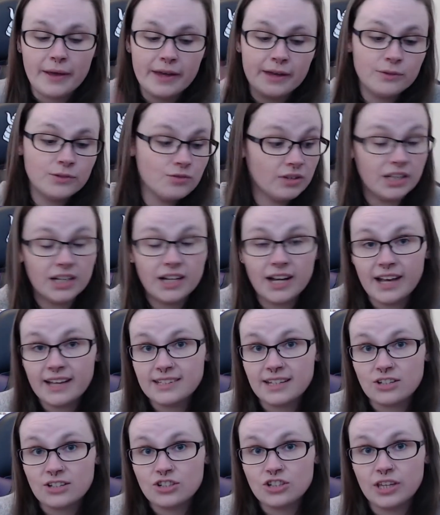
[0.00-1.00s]
It was really nice,
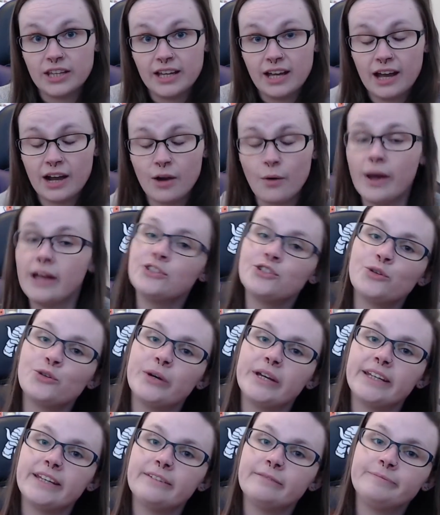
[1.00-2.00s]
actually. I quite
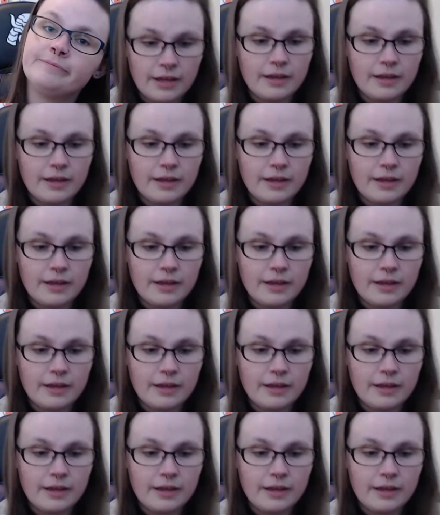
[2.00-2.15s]
enjoyed it.